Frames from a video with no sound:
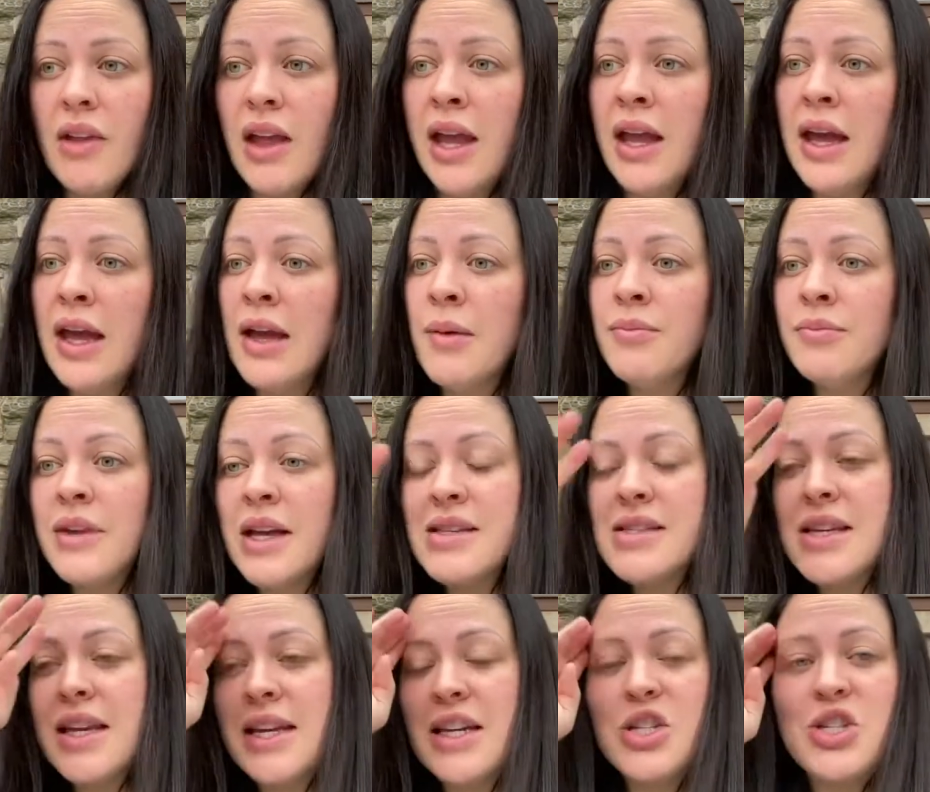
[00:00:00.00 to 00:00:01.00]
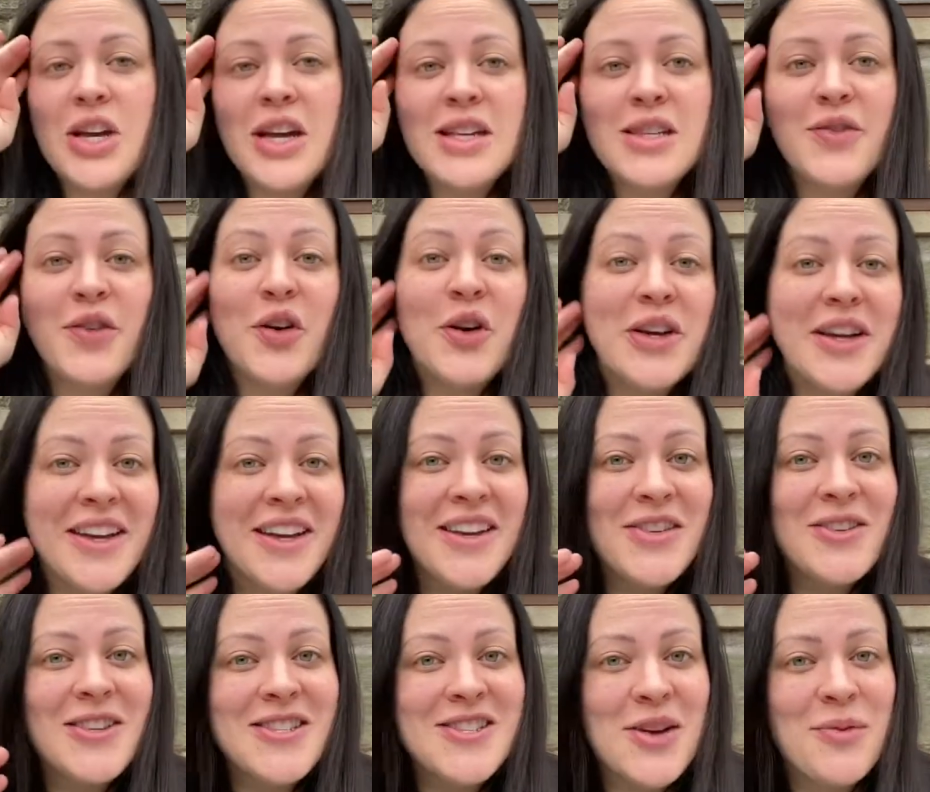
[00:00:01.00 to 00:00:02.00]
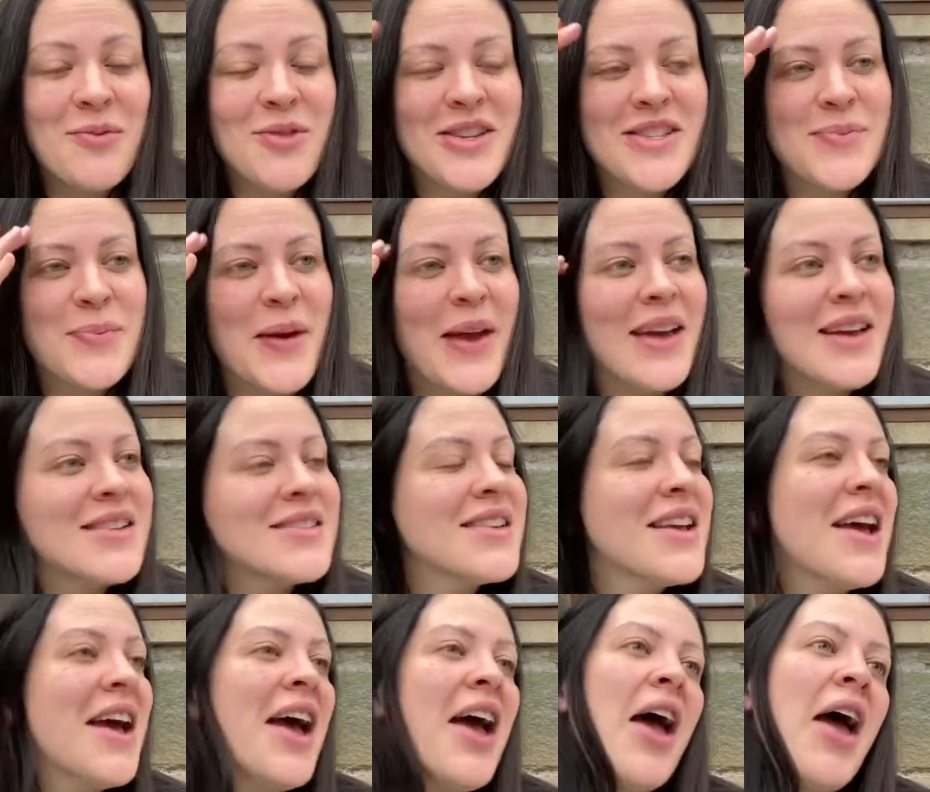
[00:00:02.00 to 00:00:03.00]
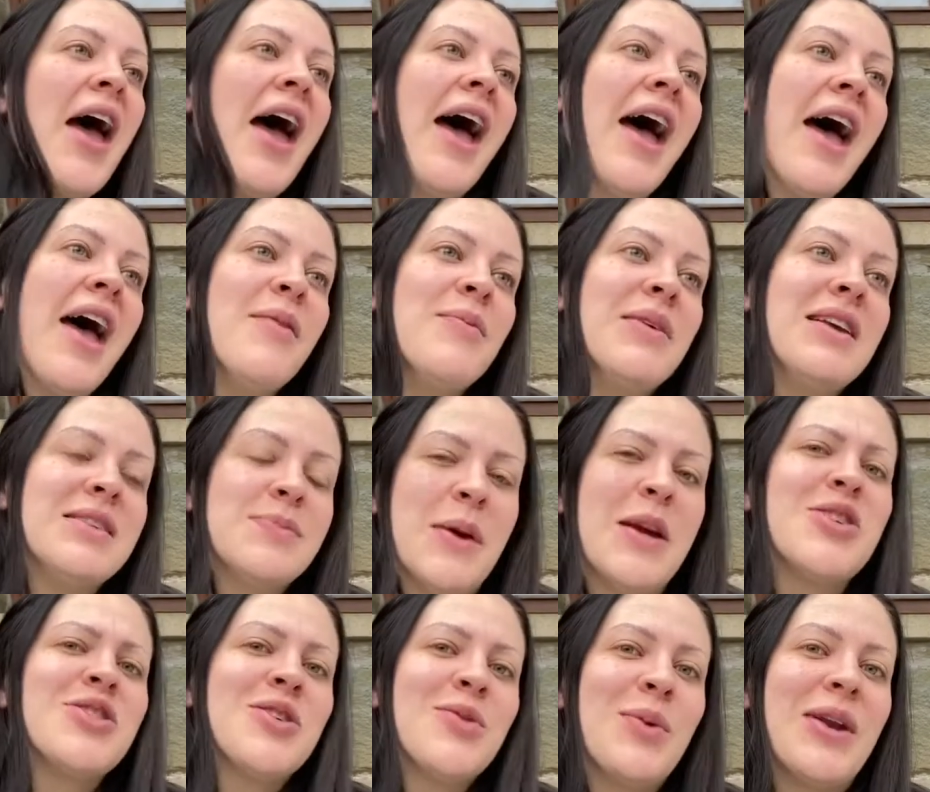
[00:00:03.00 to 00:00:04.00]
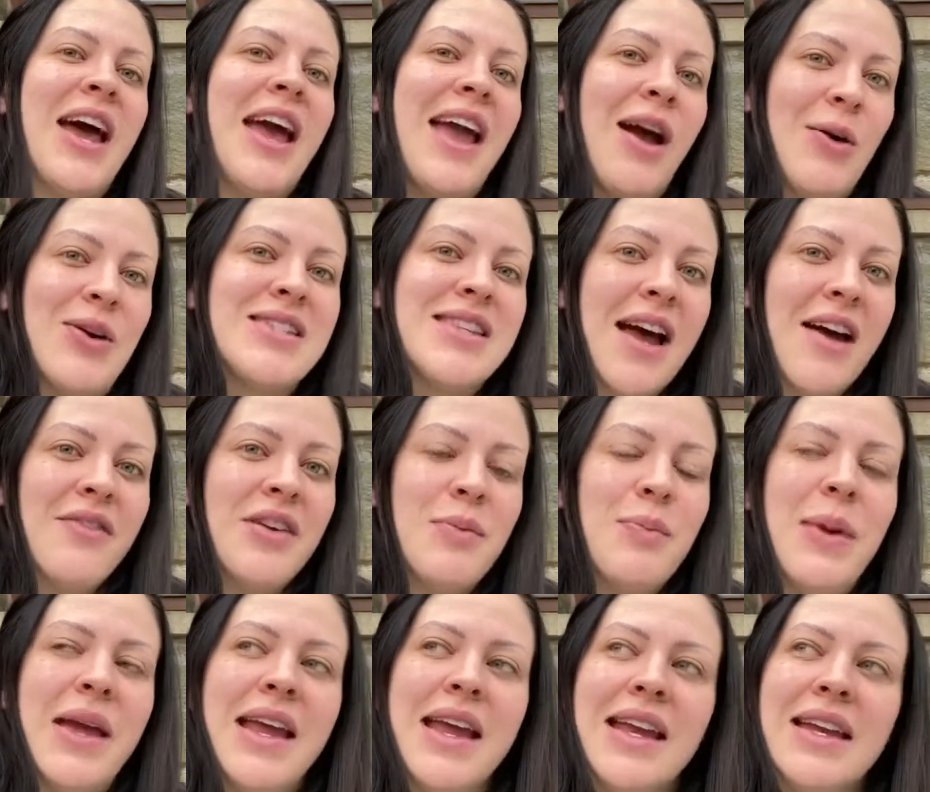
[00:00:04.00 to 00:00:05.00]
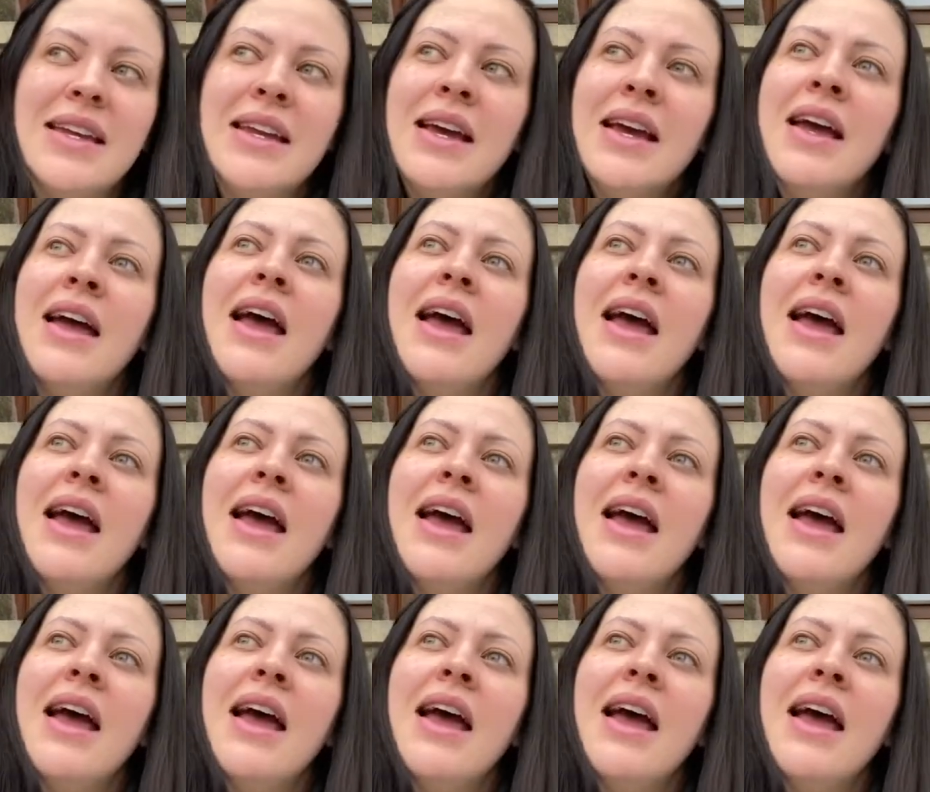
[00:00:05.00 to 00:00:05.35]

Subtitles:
That's the NHS for you in some respects, especially when I was having pain.